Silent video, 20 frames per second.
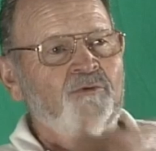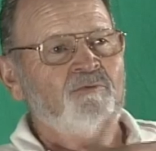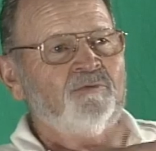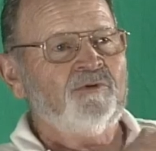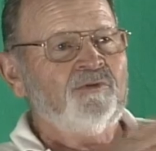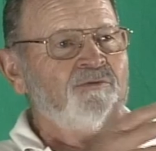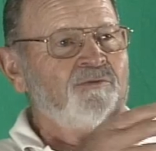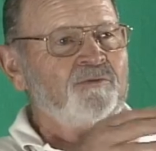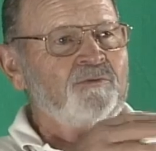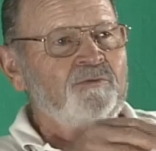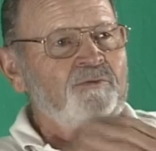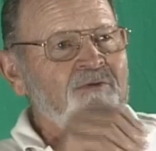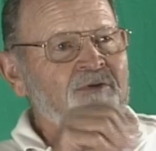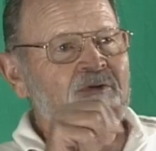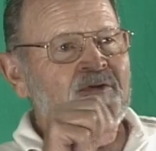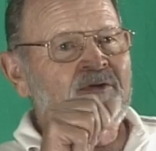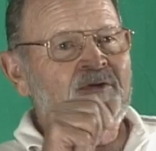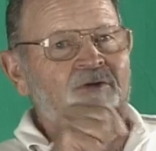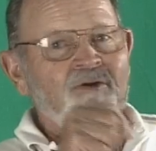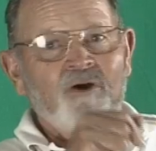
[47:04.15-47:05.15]
who went through,
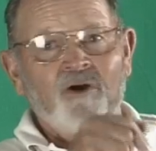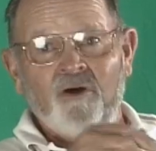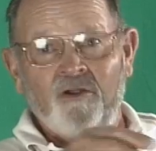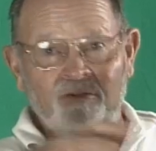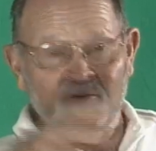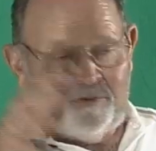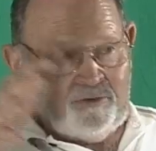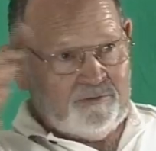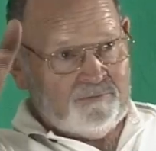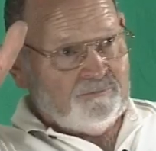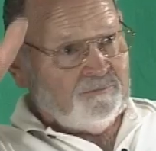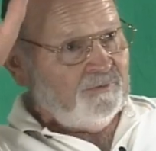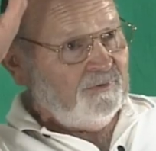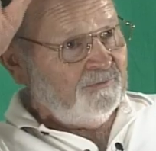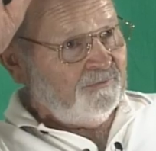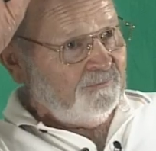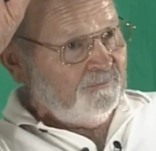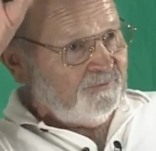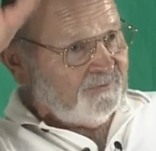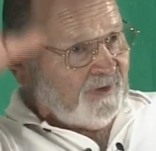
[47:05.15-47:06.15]
all uh,
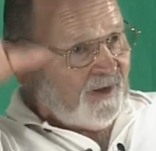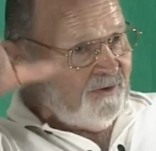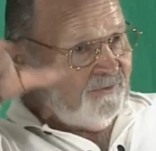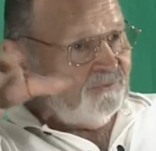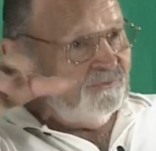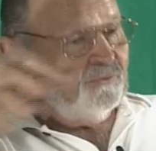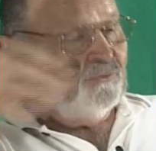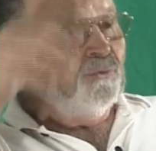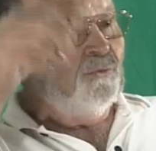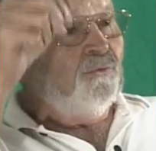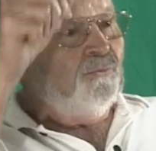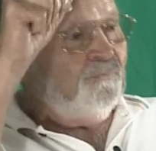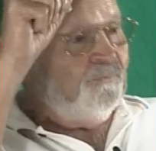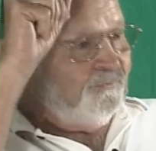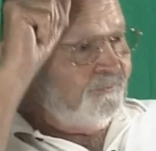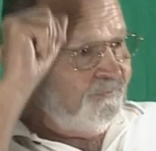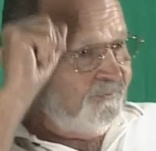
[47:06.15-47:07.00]
went from South School,